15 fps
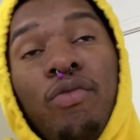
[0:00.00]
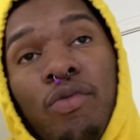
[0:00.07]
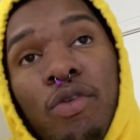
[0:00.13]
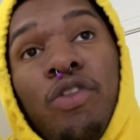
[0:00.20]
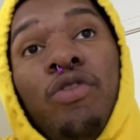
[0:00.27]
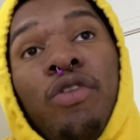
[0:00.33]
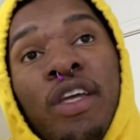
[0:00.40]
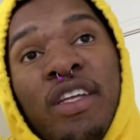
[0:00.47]
When
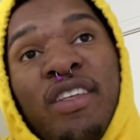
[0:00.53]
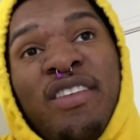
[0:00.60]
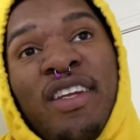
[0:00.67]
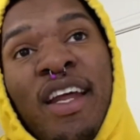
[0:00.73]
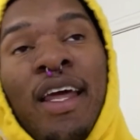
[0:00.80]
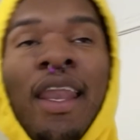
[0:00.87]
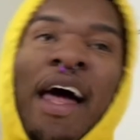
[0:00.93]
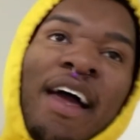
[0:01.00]
you get to
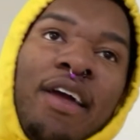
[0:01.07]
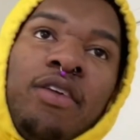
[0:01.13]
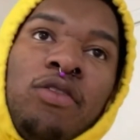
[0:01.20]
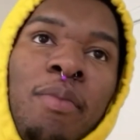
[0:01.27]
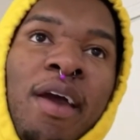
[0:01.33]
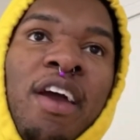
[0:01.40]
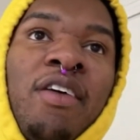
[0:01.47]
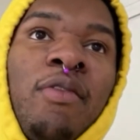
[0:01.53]
that light, you
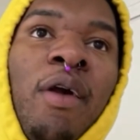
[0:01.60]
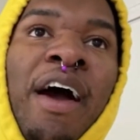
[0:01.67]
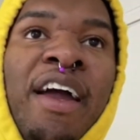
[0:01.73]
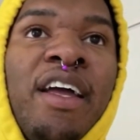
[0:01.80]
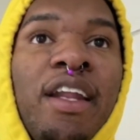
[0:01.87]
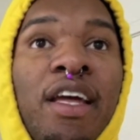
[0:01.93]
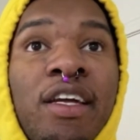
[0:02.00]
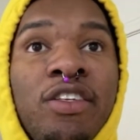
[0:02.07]
make a
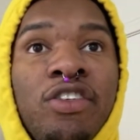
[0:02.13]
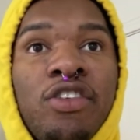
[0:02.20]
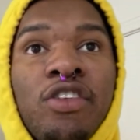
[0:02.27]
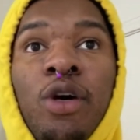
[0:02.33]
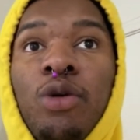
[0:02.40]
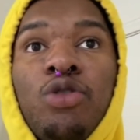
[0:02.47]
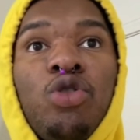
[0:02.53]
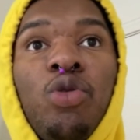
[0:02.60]
right and just
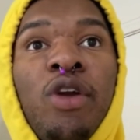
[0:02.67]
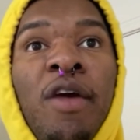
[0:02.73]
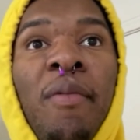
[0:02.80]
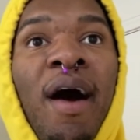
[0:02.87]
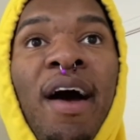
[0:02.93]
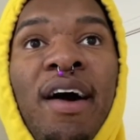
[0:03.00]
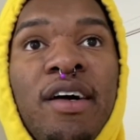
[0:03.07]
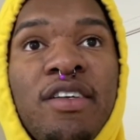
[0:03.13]
go 20
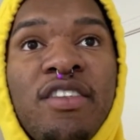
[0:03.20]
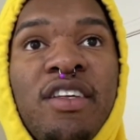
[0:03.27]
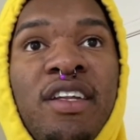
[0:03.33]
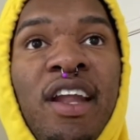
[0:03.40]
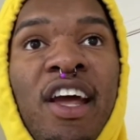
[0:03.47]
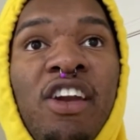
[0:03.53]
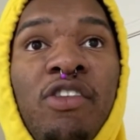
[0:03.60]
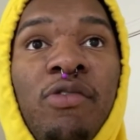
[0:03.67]
miles in
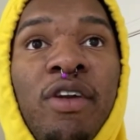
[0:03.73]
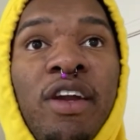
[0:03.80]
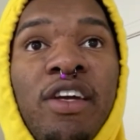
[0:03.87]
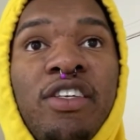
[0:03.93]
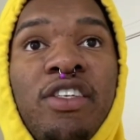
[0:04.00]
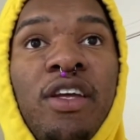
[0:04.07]
that direction.